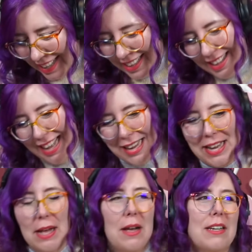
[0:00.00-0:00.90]
Like,
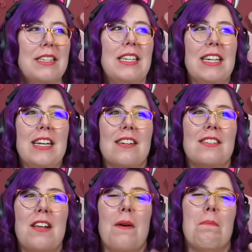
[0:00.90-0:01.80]
getting
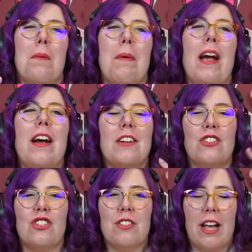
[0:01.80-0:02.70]
herself prepared. And
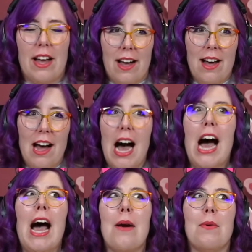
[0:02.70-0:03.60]
she's like, oh,
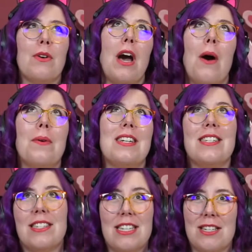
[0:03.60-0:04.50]
I will go and
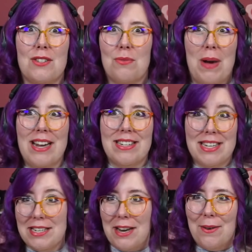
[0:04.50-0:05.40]
assist
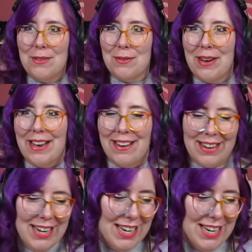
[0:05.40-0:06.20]
Wendy. Don't worry.